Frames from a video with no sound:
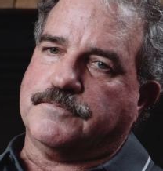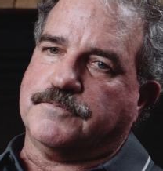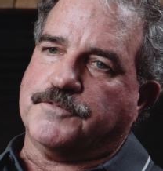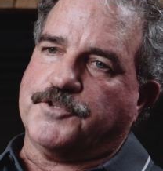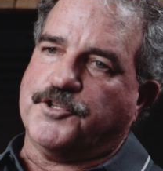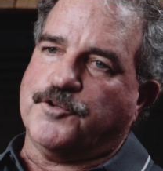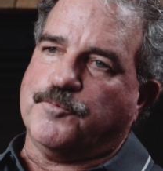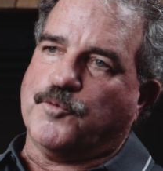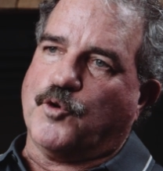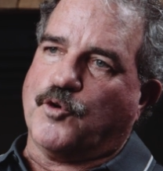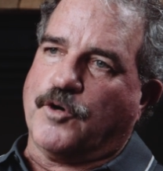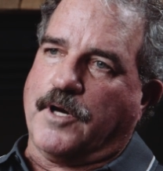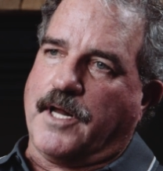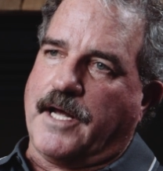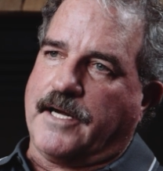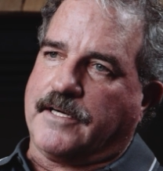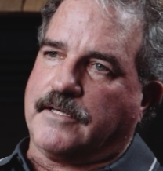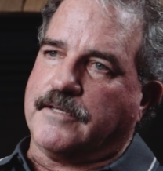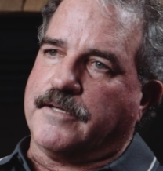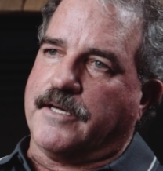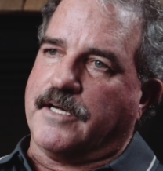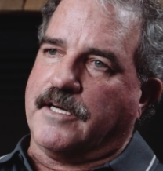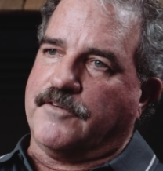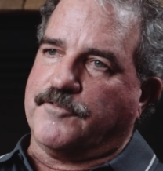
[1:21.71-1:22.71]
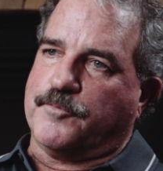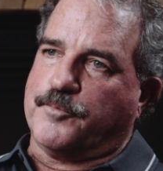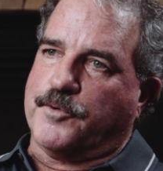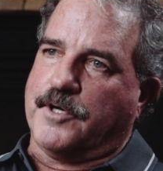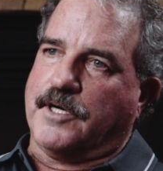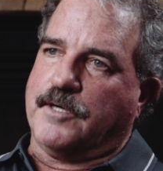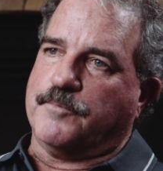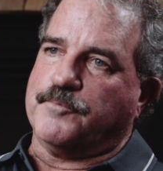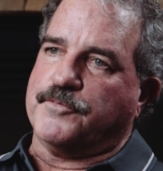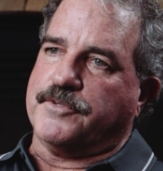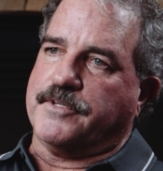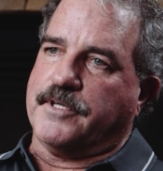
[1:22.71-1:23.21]
you're more likely to have a
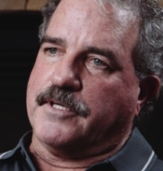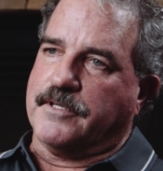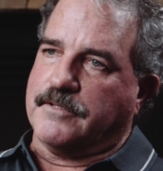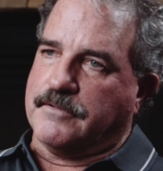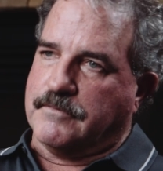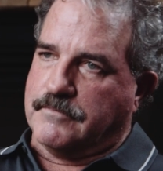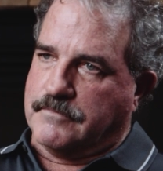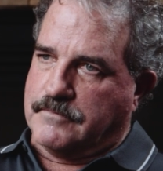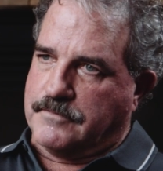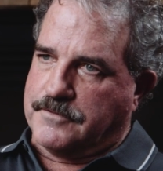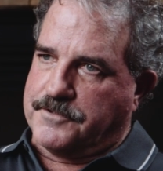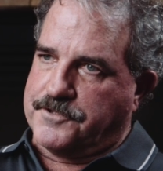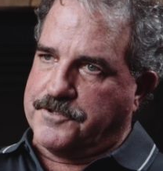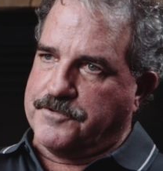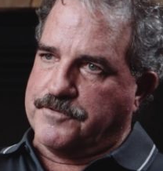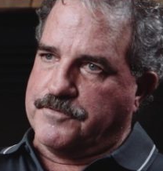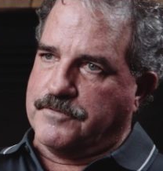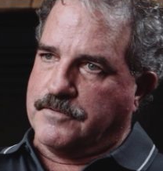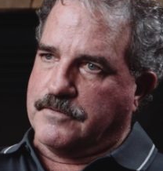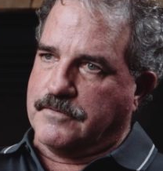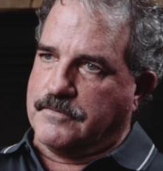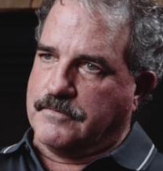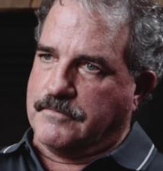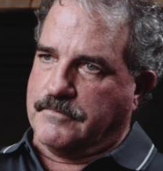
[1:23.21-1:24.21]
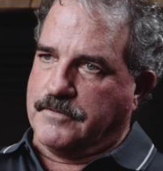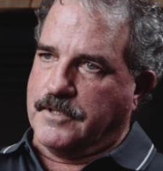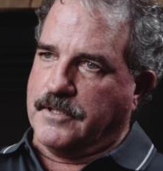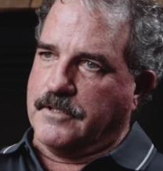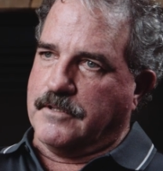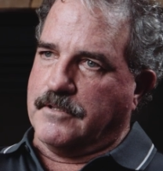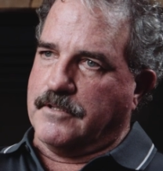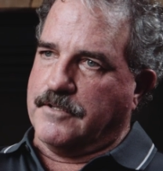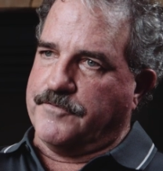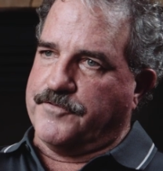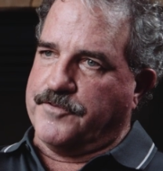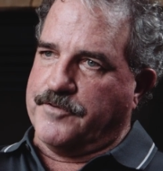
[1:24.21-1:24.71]
problem with that tooth
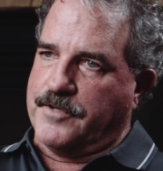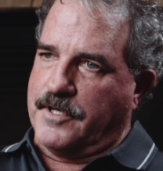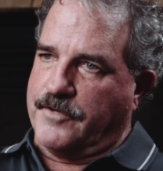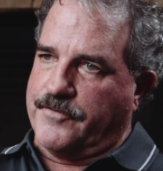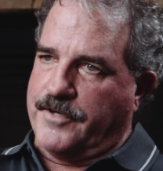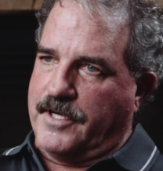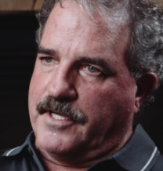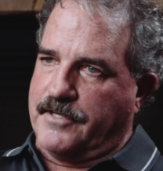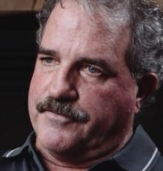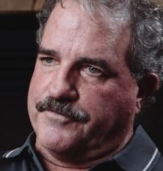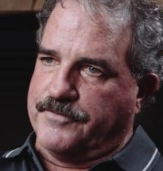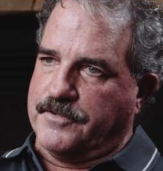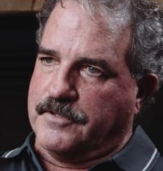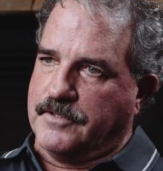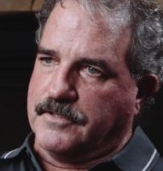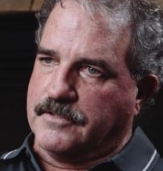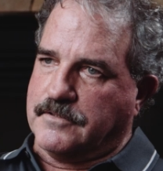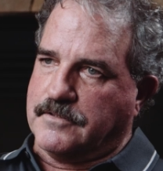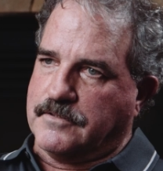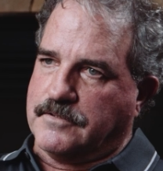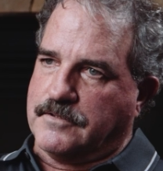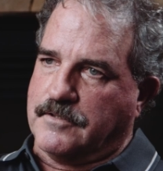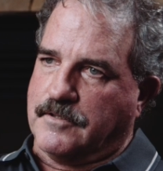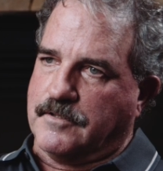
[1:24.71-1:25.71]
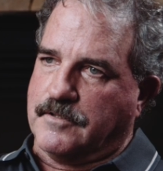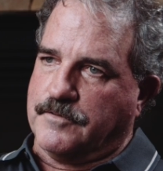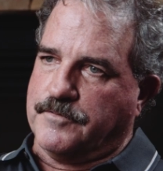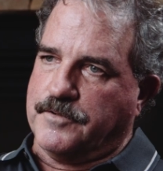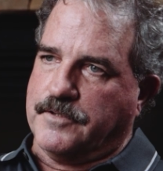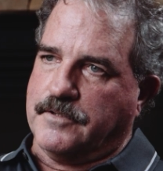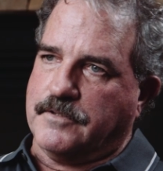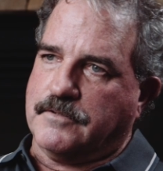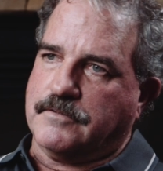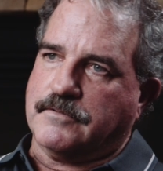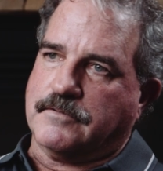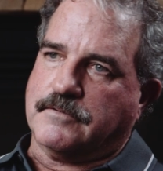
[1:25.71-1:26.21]
than if you never had a filling to start
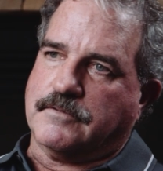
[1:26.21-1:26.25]
with.